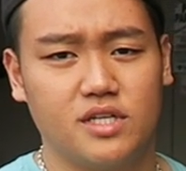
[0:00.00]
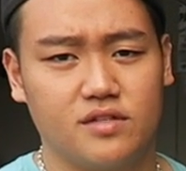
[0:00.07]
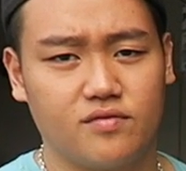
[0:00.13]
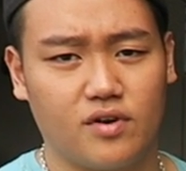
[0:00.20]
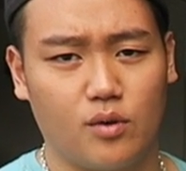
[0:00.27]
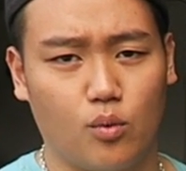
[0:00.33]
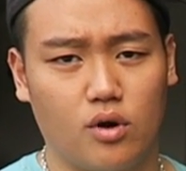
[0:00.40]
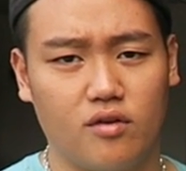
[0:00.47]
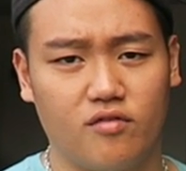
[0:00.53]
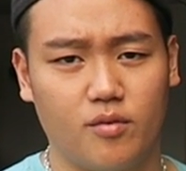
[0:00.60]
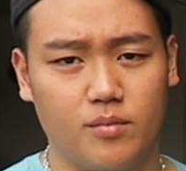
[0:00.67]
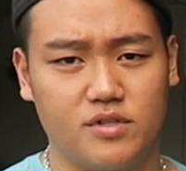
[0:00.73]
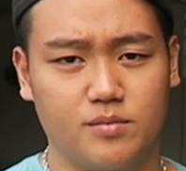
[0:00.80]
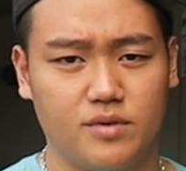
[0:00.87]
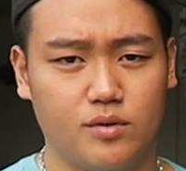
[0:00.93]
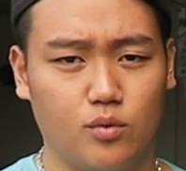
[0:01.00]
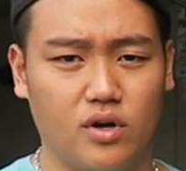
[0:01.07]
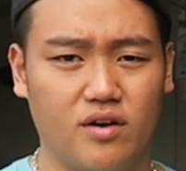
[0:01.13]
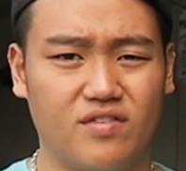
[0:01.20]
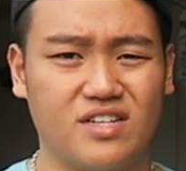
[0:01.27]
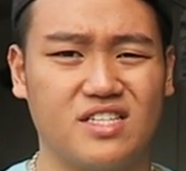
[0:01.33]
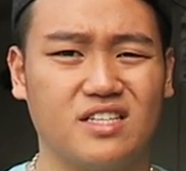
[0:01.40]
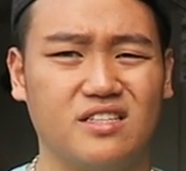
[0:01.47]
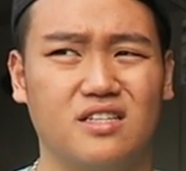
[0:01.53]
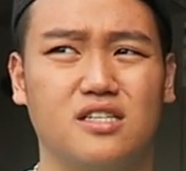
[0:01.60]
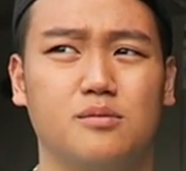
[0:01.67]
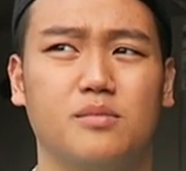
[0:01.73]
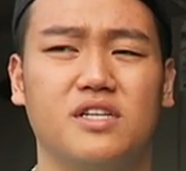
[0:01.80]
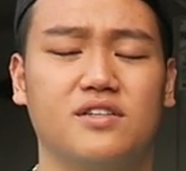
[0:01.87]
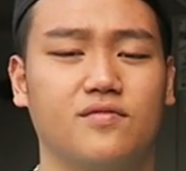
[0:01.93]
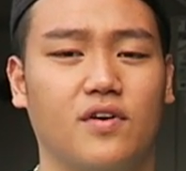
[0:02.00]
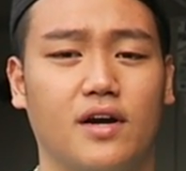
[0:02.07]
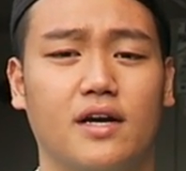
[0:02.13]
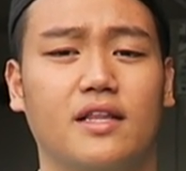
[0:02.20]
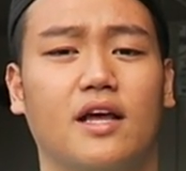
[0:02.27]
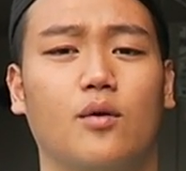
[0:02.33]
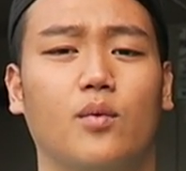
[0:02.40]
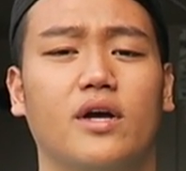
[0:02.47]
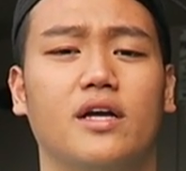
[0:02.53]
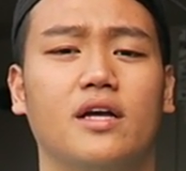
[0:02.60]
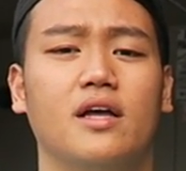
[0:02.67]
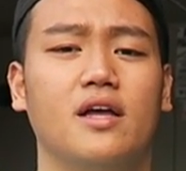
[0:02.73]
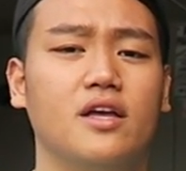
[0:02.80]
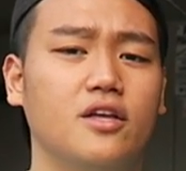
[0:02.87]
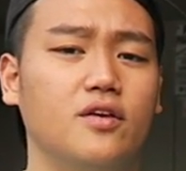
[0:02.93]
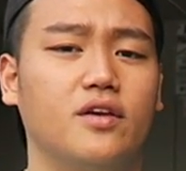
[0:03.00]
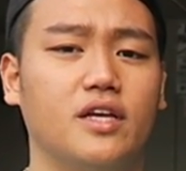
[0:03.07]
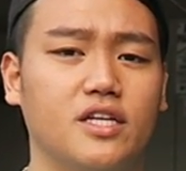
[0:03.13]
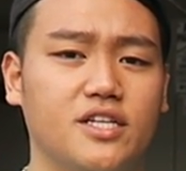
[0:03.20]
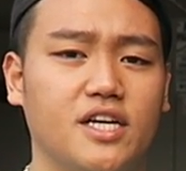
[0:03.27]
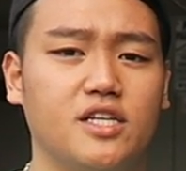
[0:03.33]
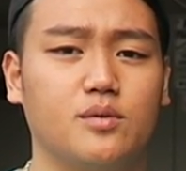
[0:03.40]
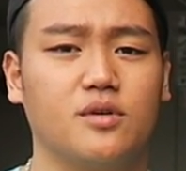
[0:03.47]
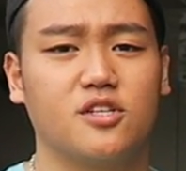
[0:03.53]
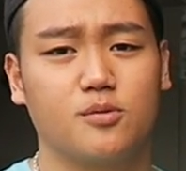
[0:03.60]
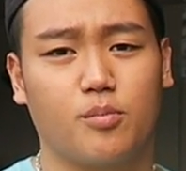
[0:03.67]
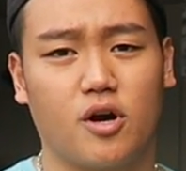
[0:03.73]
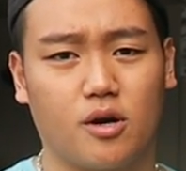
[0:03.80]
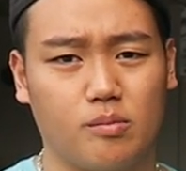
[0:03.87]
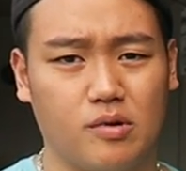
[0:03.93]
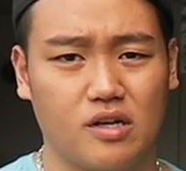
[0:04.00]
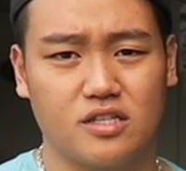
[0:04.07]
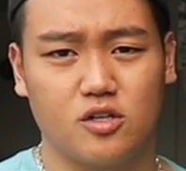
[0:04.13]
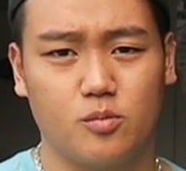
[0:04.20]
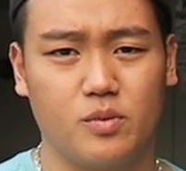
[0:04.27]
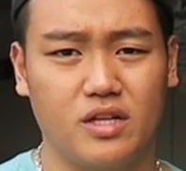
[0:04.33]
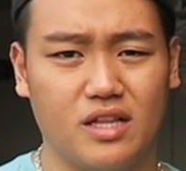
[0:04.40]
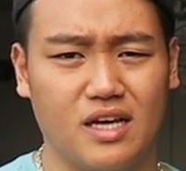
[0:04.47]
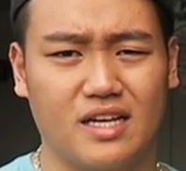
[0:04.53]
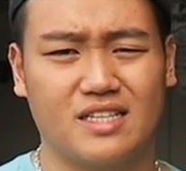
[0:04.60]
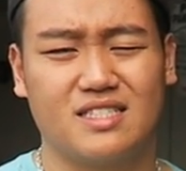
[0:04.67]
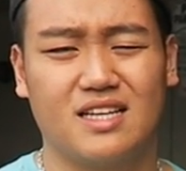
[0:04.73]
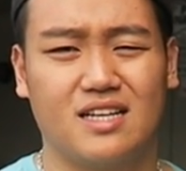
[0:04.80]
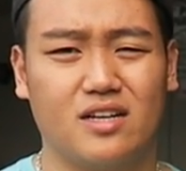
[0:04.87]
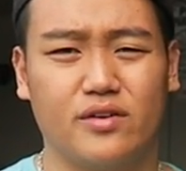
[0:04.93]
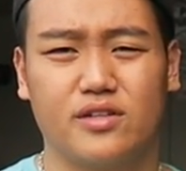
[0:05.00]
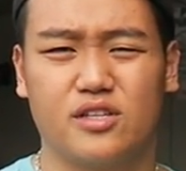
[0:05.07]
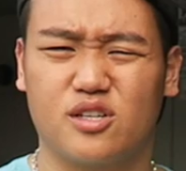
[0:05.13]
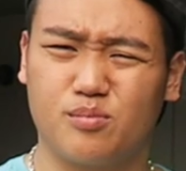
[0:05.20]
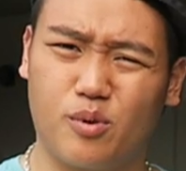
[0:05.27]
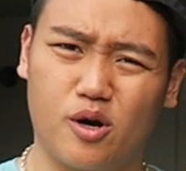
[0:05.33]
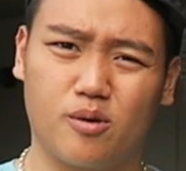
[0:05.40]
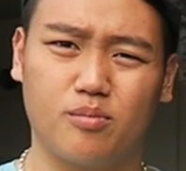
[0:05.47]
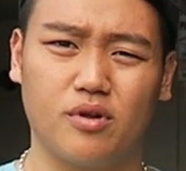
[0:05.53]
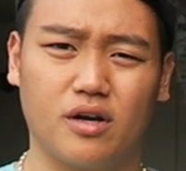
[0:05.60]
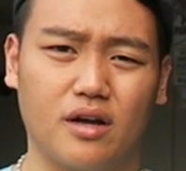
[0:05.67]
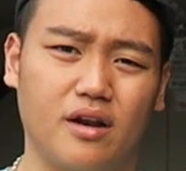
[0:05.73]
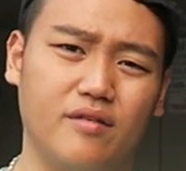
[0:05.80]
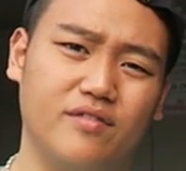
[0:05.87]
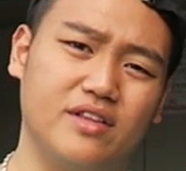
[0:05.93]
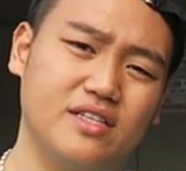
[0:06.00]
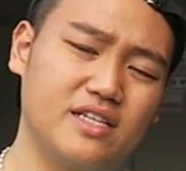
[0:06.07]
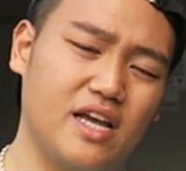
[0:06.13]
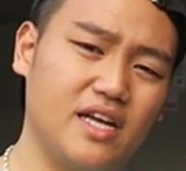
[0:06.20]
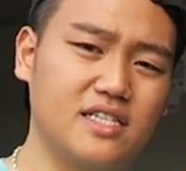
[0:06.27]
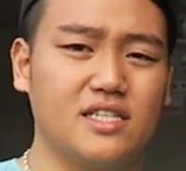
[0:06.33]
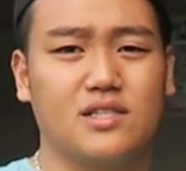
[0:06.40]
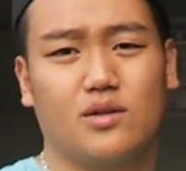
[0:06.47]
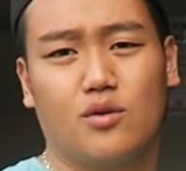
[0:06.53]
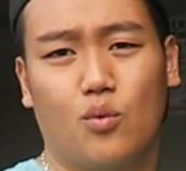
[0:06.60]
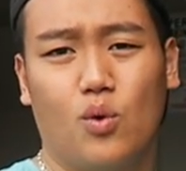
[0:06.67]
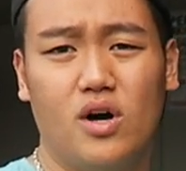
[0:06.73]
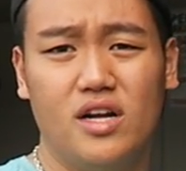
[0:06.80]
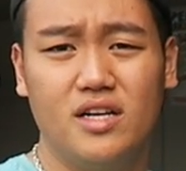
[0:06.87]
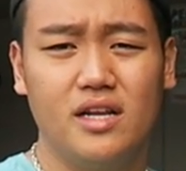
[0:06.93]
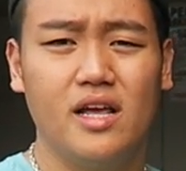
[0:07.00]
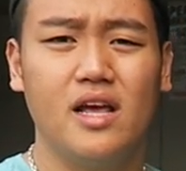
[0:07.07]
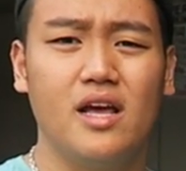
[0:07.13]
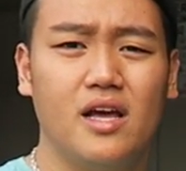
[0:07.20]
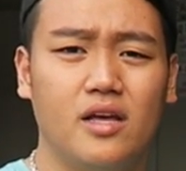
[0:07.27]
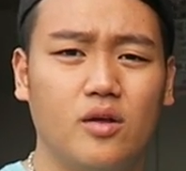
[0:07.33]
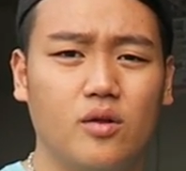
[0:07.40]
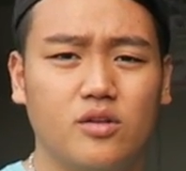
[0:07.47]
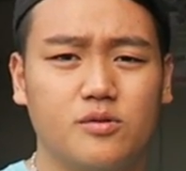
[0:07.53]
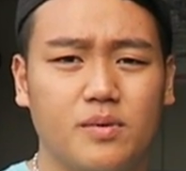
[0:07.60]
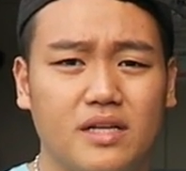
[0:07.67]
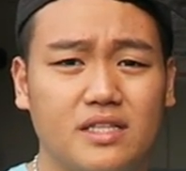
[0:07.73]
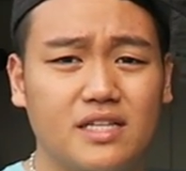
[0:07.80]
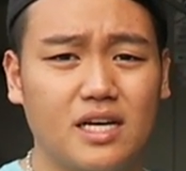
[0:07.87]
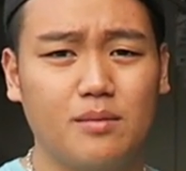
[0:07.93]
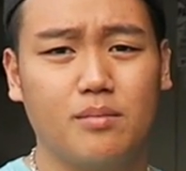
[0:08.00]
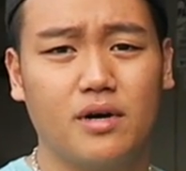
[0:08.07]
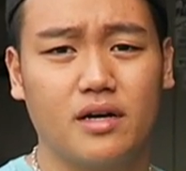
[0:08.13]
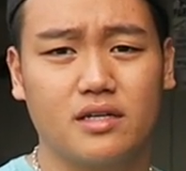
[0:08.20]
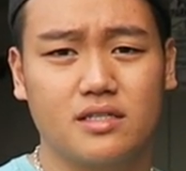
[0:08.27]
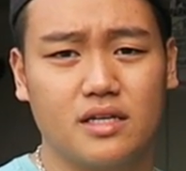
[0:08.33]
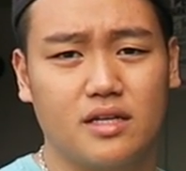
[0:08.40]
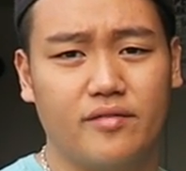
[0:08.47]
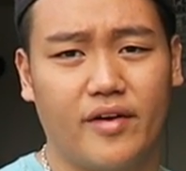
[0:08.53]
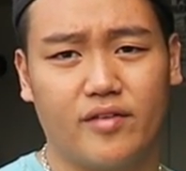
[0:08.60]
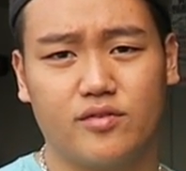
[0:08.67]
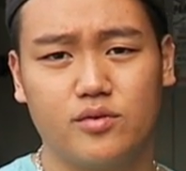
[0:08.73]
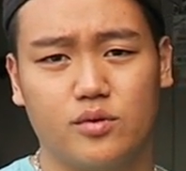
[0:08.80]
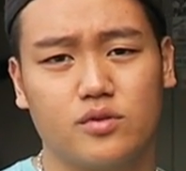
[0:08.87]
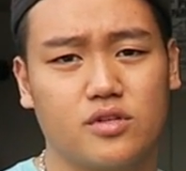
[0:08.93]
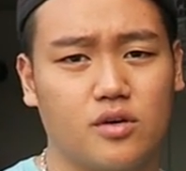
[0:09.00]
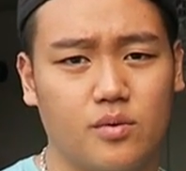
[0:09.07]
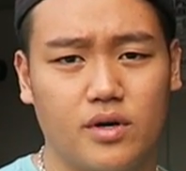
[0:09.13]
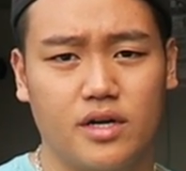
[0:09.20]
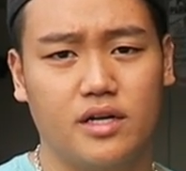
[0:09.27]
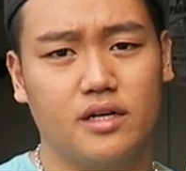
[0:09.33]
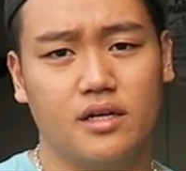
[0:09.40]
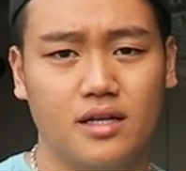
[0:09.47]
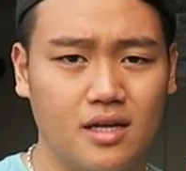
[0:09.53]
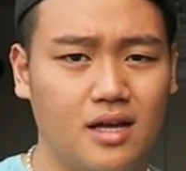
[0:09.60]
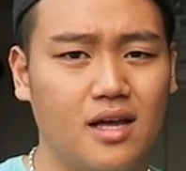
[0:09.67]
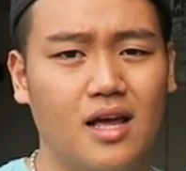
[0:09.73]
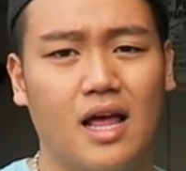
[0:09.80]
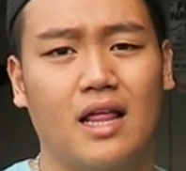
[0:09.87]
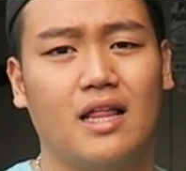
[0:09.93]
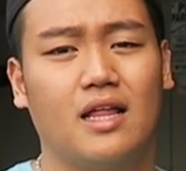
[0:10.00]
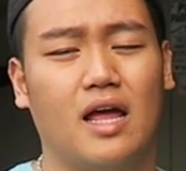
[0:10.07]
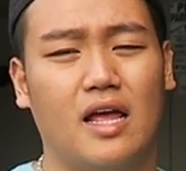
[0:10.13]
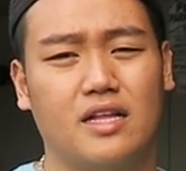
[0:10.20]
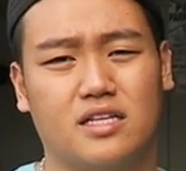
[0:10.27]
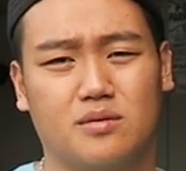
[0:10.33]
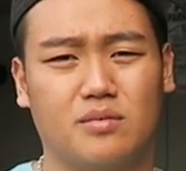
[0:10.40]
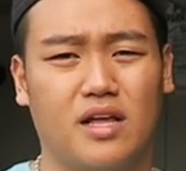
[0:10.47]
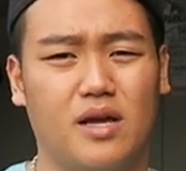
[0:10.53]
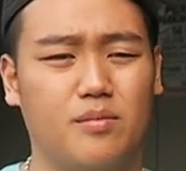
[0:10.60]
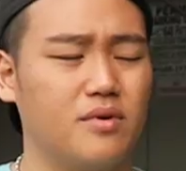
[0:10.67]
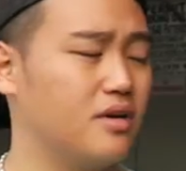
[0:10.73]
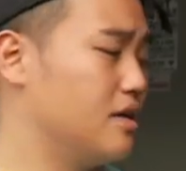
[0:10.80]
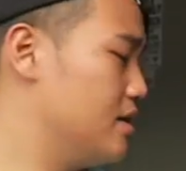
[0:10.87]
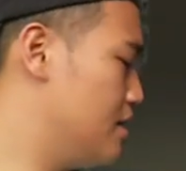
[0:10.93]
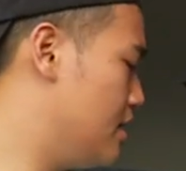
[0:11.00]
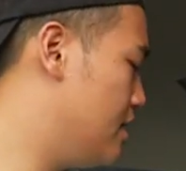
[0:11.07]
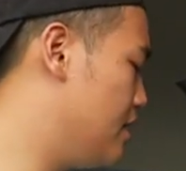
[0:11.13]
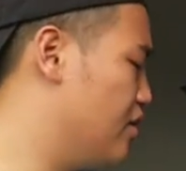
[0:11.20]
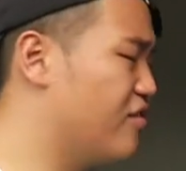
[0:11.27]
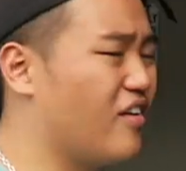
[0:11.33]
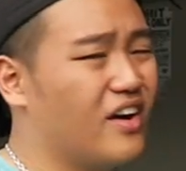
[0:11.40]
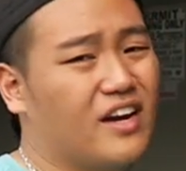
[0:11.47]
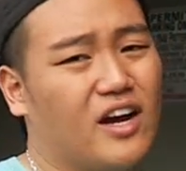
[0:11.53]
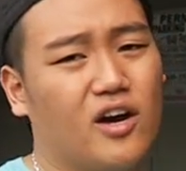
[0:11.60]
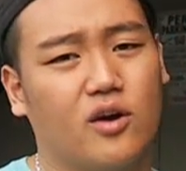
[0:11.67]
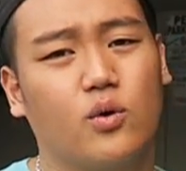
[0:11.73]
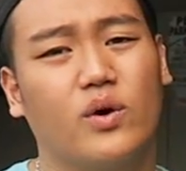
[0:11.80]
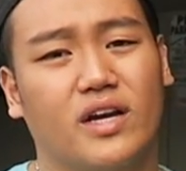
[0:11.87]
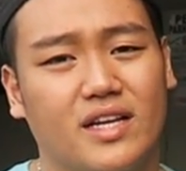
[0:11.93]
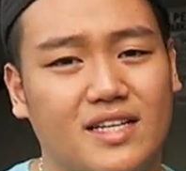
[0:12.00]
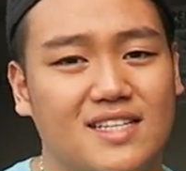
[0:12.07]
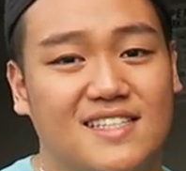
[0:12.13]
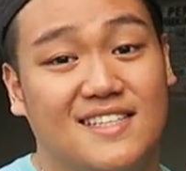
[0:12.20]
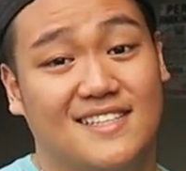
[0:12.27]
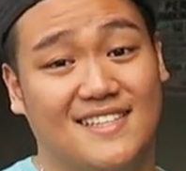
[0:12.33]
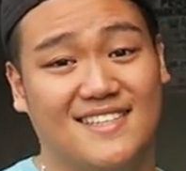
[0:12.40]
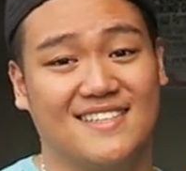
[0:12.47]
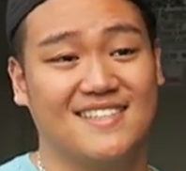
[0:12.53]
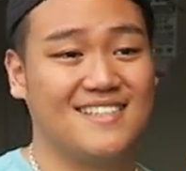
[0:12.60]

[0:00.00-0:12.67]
misfiring, one of them is whatever cylinder is misfiring. That way you can change one of the spark plugs, and it'll be like $10 a spark plug. And in this case, it's only one. You only spend 10 bucks and you got the tools already and some labor, and you find out how quick and easy it is.